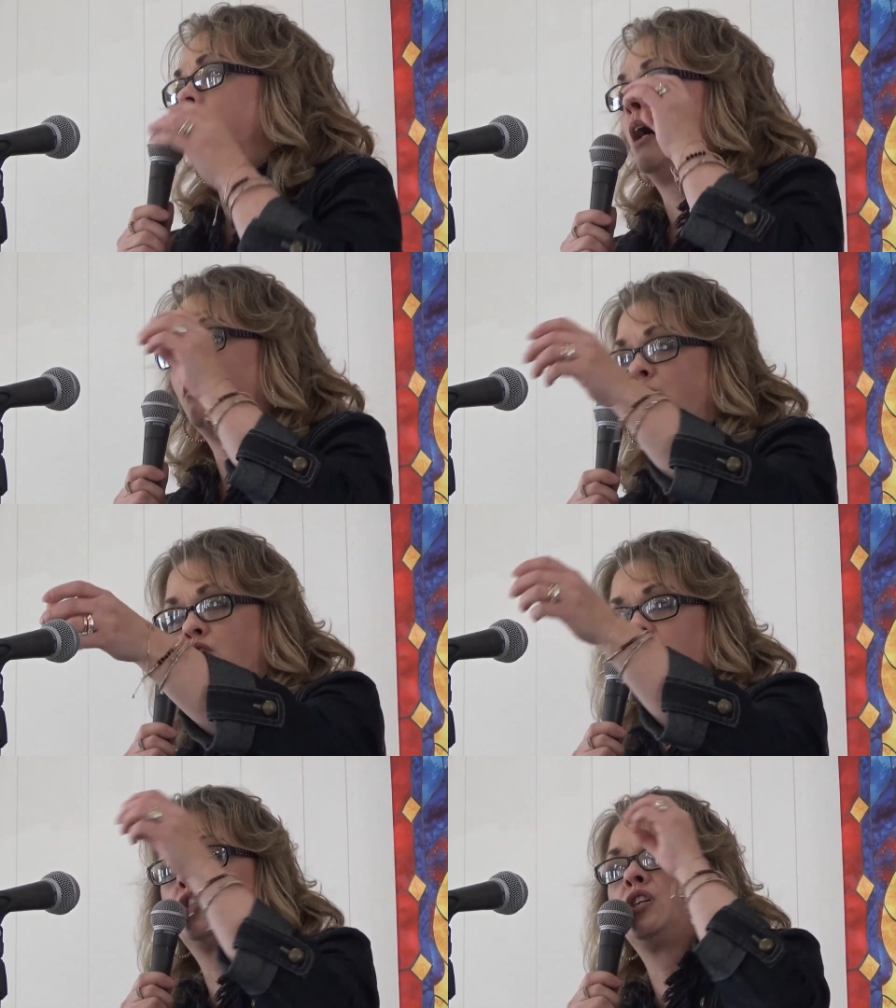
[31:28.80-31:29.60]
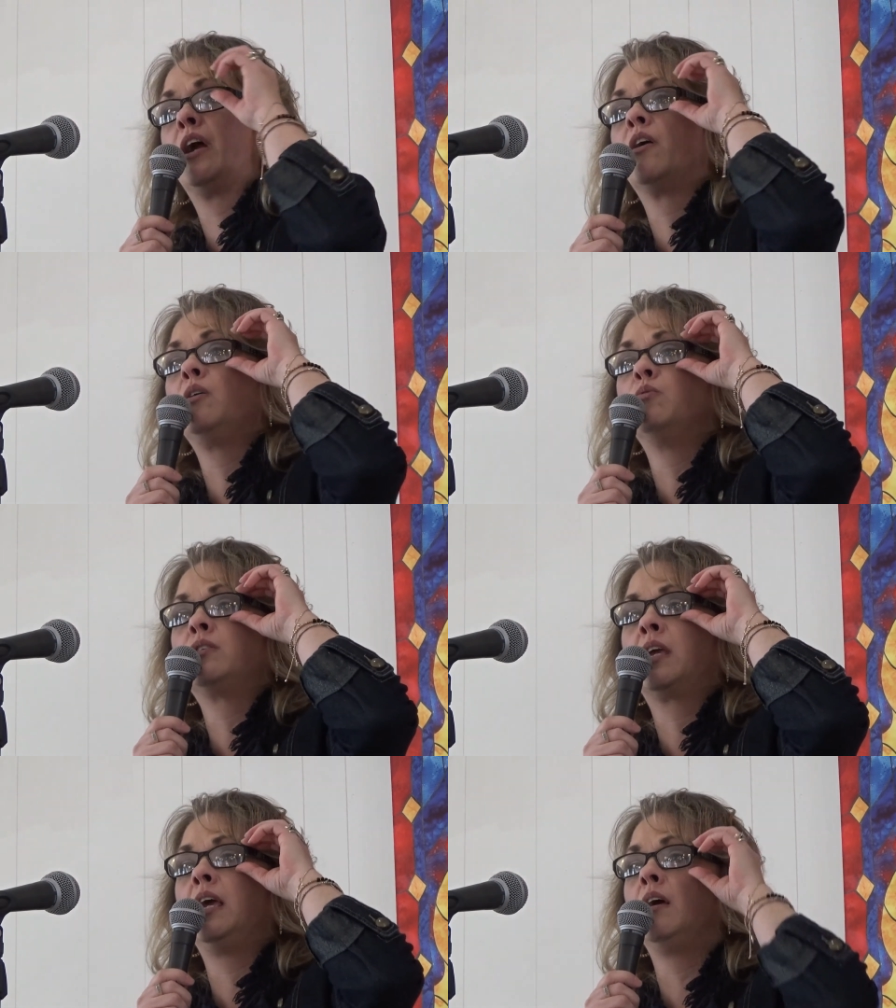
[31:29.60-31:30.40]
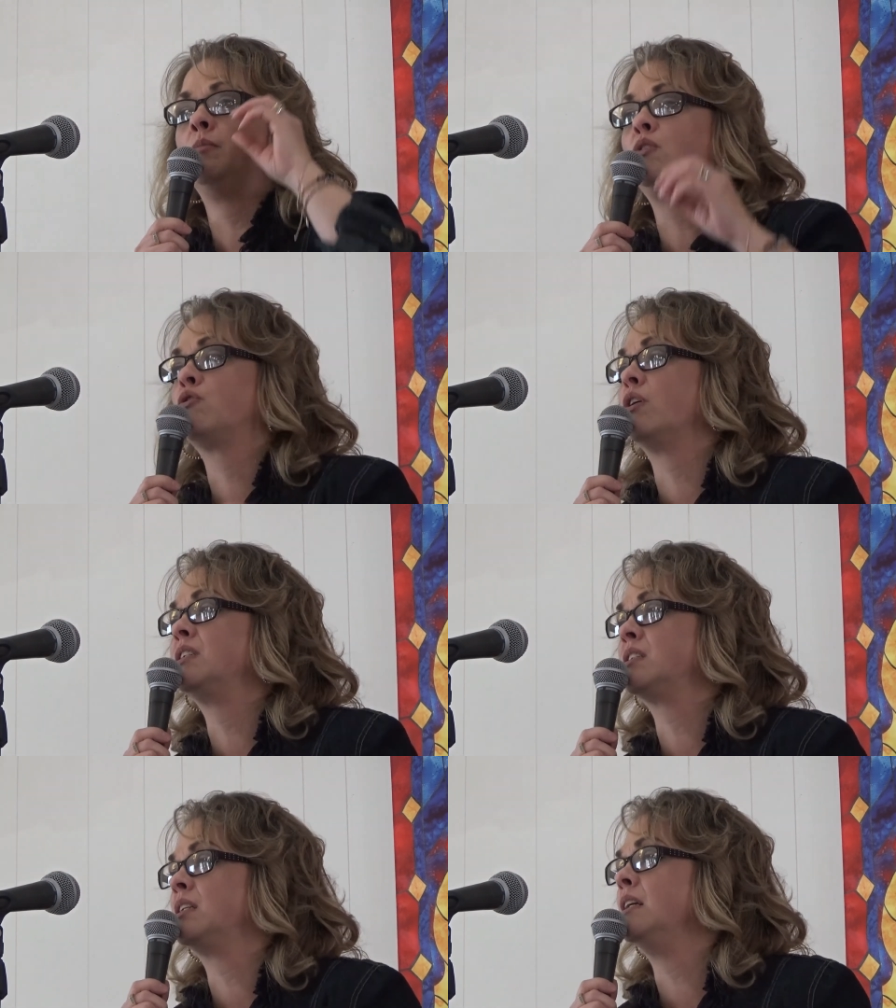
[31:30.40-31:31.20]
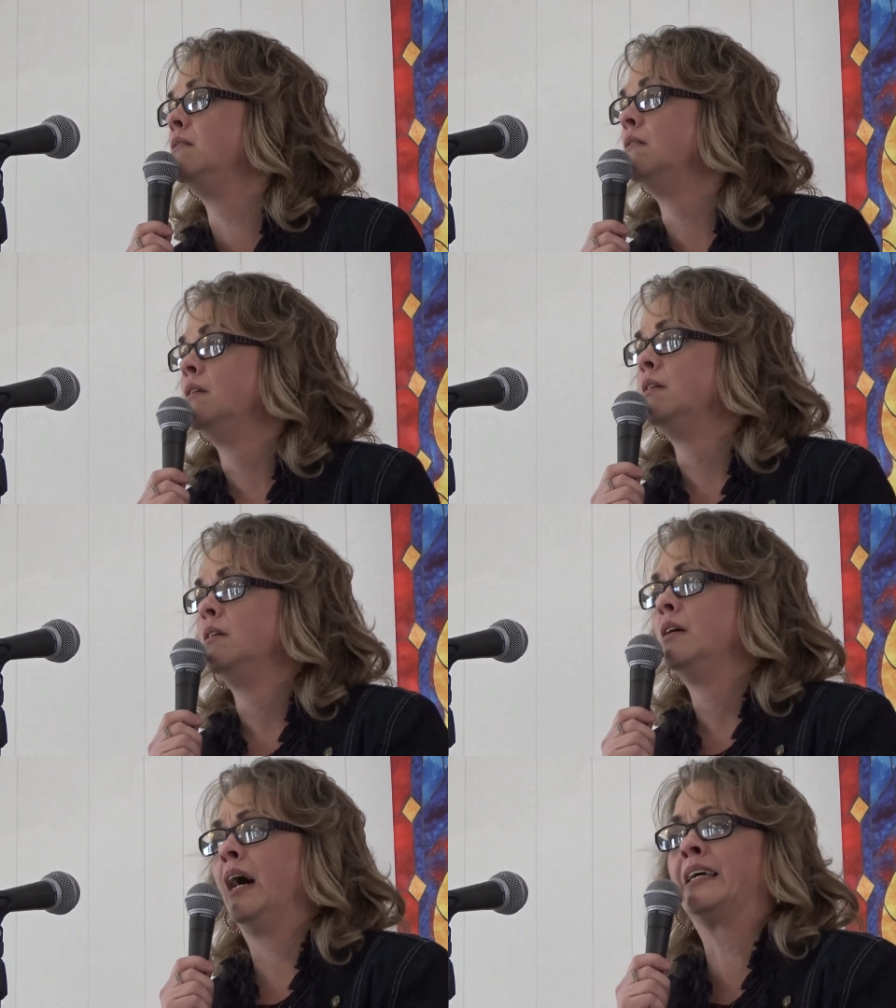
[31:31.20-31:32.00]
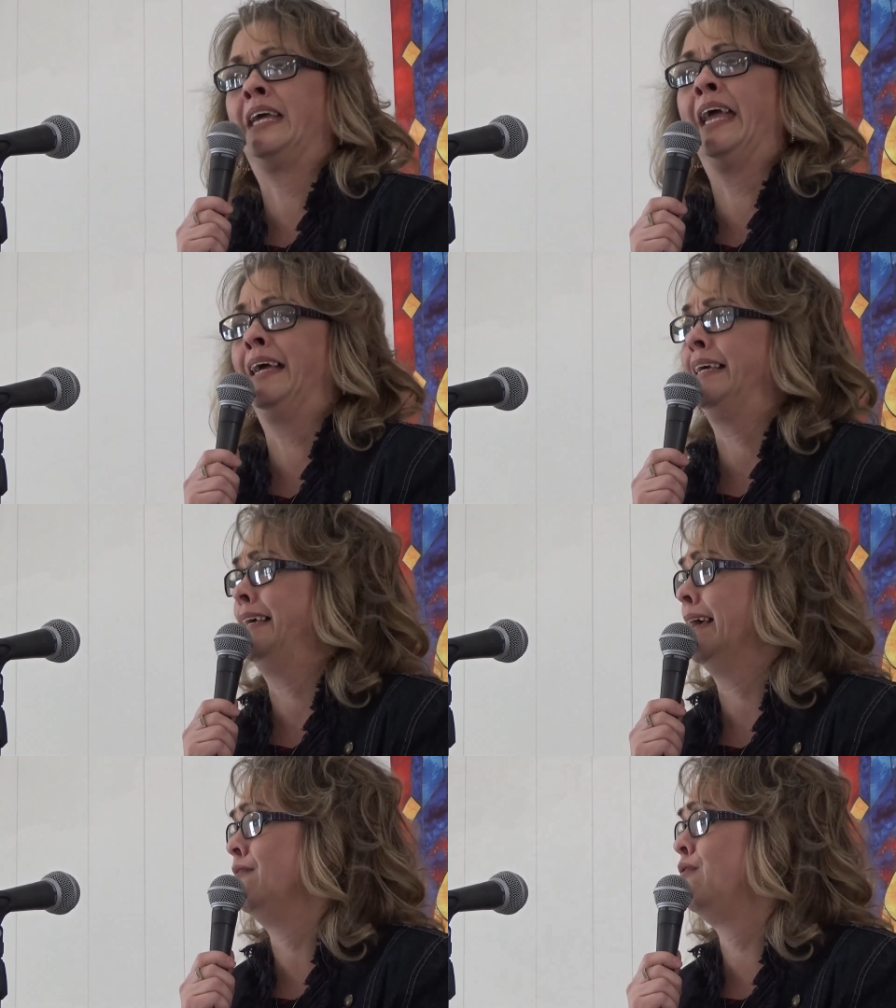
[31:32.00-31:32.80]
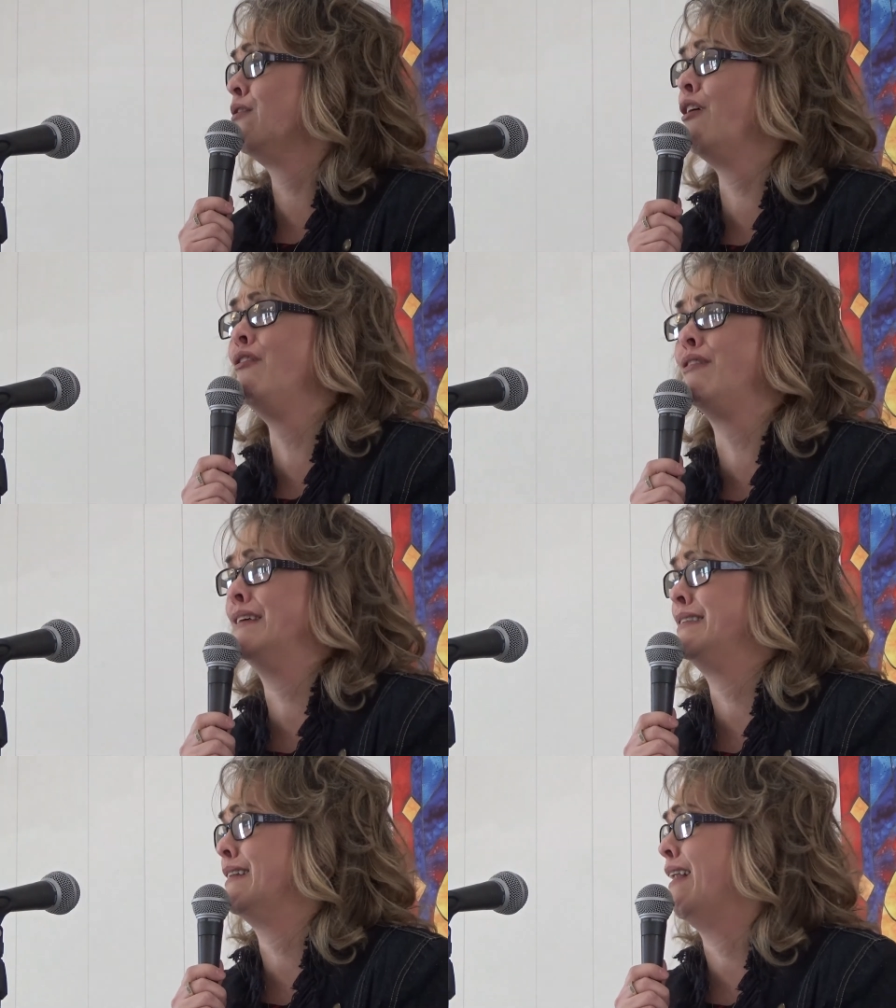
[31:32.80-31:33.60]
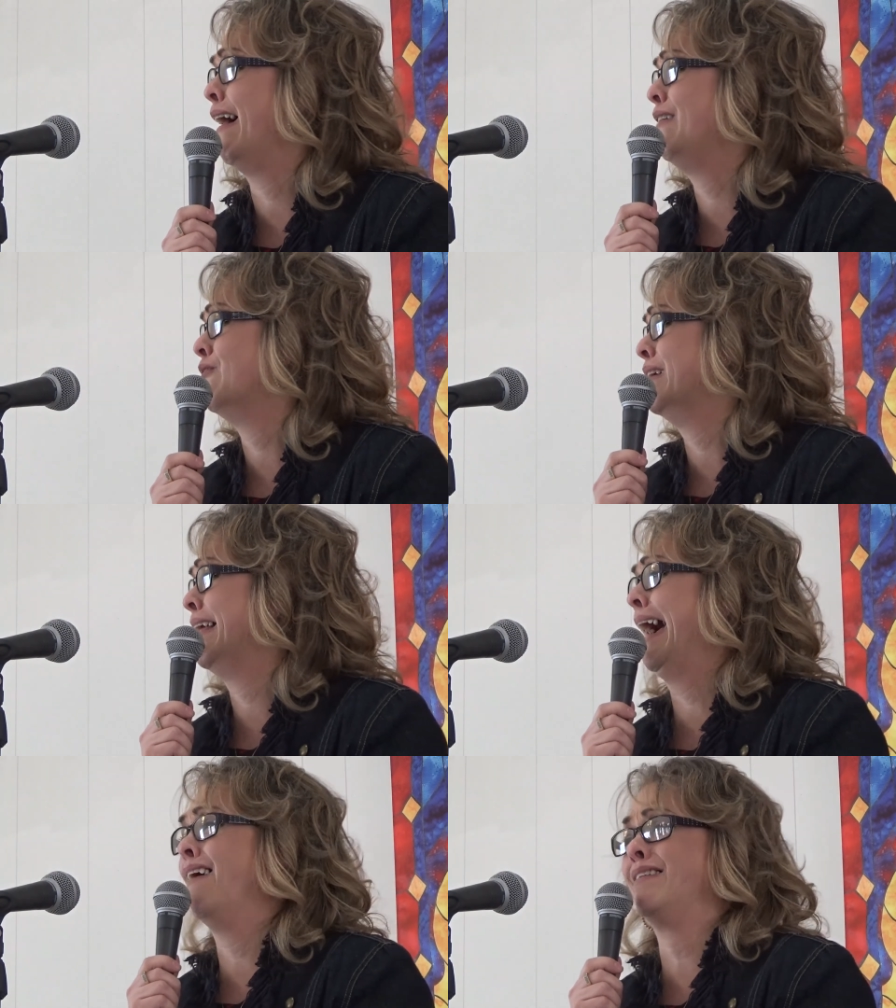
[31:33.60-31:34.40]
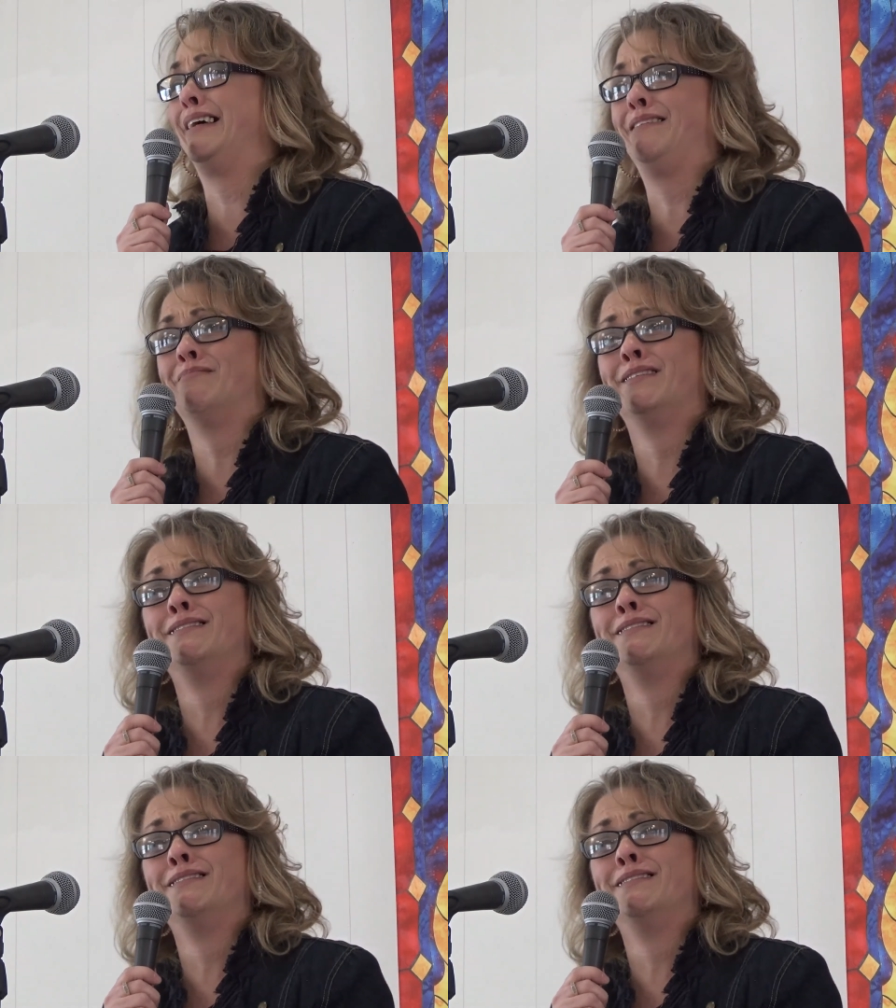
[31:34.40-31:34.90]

I was just sharing with Kim and Kristen. I can't get through this life without him.